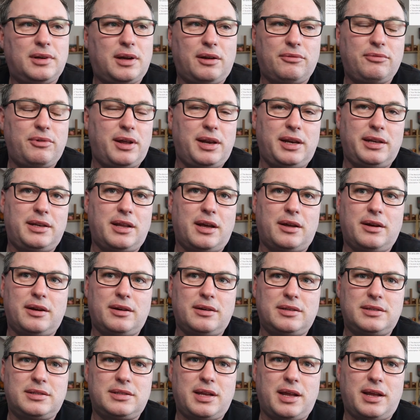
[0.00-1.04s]
I really don't
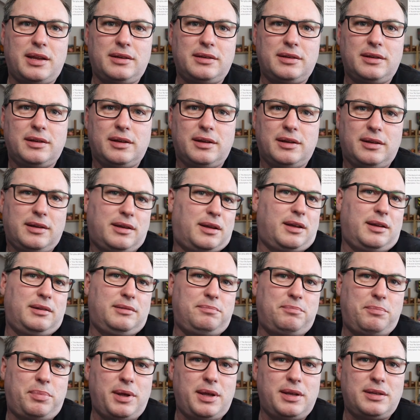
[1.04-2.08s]
understand.
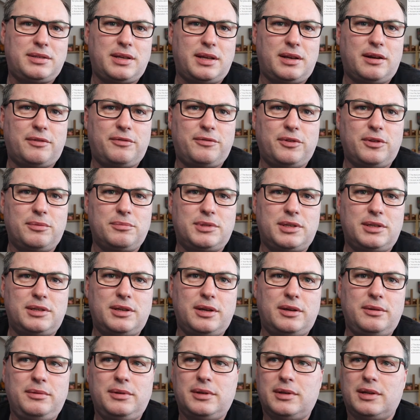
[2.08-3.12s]
It'd be easy enough for them to
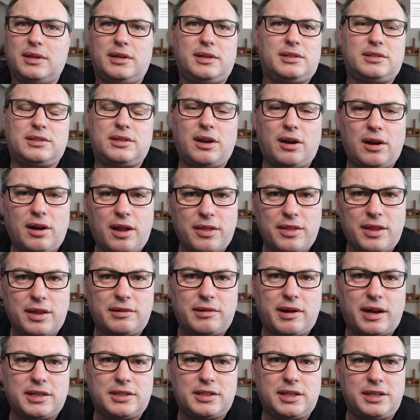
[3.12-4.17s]
do. It's not like
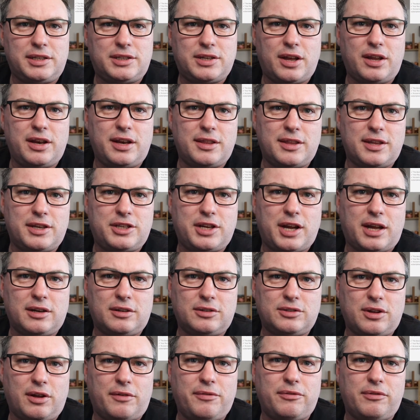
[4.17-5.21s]
they're actually turning the
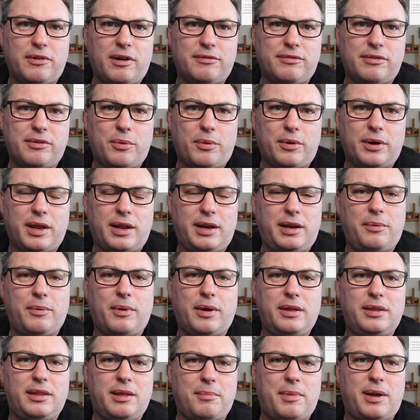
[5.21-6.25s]
channels off for everyone
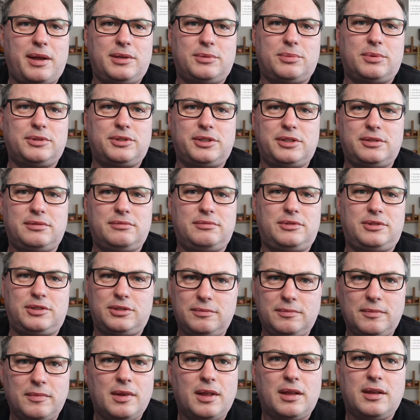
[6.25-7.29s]
anyway. They may as well just
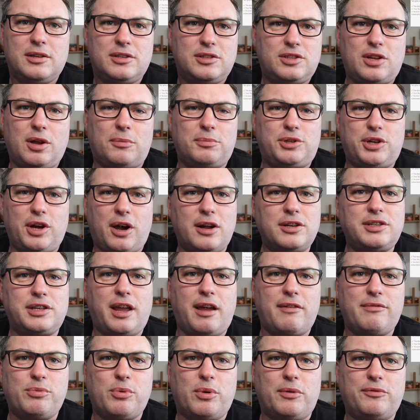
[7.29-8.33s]
stop charging
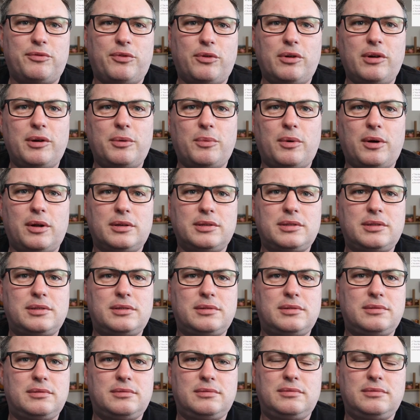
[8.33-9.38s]
everyone for it whilst